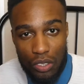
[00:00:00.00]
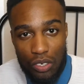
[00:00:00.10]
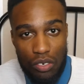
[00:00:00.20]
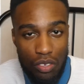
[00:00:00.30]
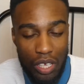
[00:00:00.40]
to
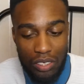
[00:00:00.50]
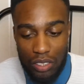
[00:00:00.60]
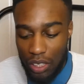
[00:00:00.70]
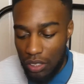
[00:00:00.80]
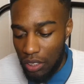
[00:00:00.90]

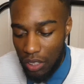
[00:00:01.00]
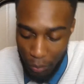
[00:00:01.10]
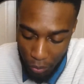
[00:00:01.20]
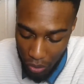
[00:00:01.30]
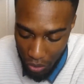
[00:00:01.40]
2019.
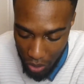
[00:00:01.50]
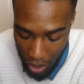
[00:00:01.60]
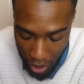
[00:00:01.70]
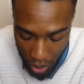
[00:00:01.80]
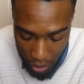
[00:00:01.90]
Happy New
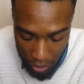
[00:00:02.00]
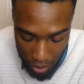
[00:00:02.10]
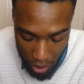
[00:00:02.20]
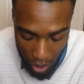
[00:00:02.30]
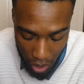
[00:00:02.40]
Year,
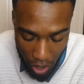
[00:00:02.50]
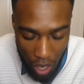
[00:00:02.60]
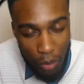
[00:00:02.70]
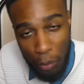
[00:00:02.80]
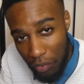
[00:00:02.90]
guys. I
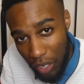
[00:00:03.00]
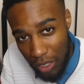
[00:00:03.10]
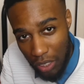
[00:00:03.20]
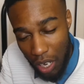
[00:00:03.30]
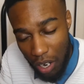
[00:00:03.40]
can't
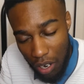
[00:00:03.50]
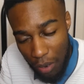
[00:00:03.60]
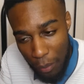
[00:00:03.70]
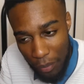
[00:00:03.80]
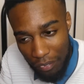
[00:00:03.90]

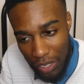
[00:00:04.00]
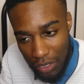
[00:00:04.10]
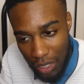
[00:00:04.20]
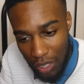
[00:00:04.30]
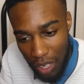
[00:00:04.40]
remember if I
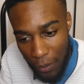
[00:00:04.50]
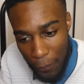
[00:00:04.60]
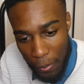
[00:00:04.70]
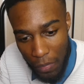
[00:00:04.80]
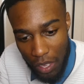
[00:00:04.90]
said that
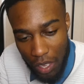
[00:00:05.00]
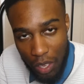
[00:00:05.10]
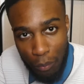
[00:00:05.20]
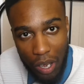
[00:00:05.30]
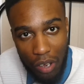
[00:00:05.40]

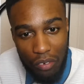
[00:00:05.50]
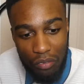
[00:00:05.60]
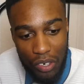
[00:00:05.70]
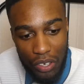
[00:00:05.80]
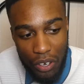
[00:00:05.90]
in my other
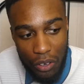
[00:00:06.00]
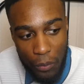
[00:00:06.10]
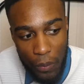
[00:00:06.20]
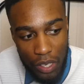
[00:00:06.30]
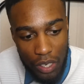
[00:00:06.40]
video.
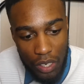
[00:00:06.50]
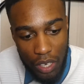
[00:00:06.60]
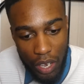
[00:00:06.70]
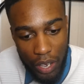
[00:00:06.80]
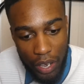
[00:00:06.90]

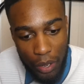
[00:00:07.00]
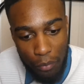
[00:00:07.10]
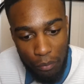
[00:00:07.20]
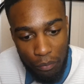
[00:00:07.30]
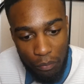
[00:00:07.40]

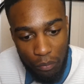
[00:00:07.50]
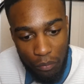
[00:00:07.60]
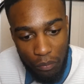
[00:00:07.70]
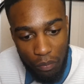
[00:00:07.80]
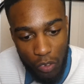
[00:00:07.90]

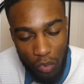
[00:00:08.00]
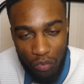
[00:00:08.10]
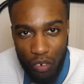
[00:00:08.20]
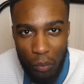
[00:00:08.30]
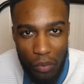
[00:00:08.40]

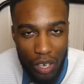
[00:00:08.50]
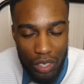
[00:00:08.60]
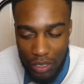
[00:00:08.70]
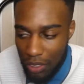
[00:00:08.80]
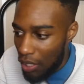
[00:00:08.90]
From
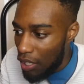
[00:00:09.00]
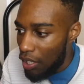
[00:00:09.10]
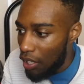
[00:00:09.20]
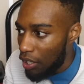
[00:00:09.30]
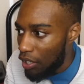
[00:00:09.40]
last year,